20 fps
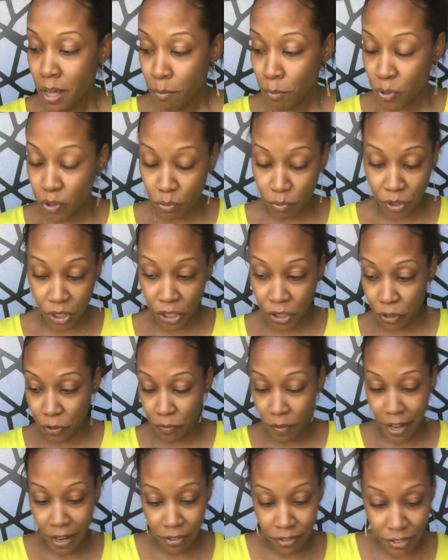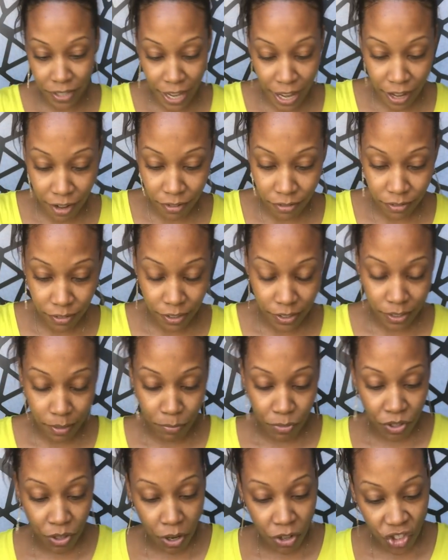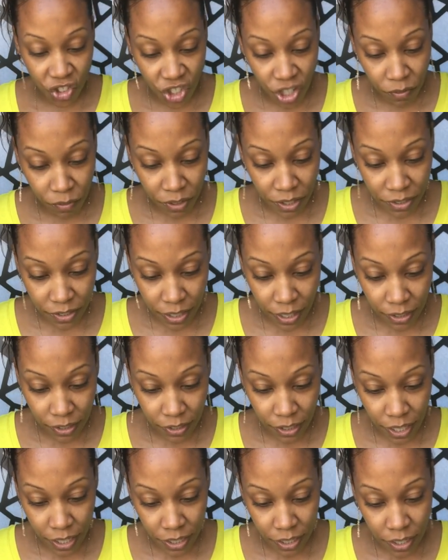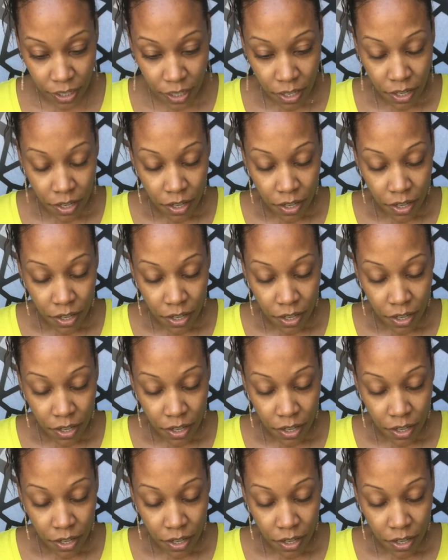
put some clarifiers down because I'm gonna start shuffling as I look at it.